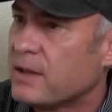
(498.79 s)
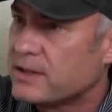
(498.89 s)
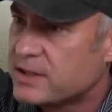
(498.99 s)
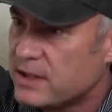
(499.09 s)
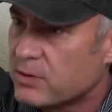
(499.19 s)
and
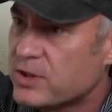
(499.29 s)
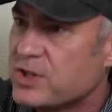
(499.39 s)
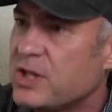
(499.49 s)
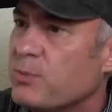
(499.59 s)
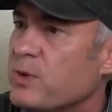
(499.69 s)
steer the
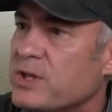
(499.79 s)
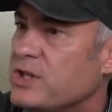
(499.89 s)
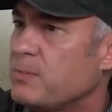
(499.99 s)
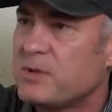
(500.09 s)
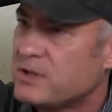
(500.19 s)
ship when the
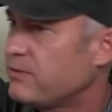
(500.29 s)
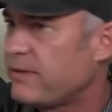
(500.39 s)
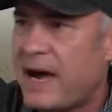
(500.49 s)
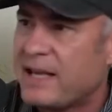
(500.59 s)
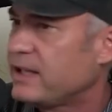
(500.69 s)
ship is
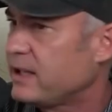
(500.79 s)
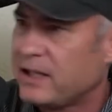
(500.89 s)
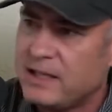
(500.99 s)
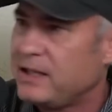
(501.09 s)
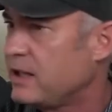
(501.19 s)

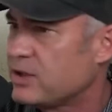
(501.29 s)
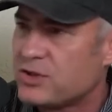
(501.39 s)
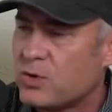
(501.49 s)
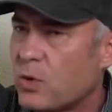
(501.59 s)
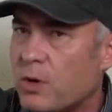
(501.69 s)
violently in a
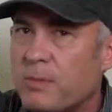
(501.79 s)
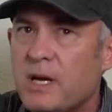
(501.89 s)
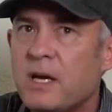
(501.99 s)
storm,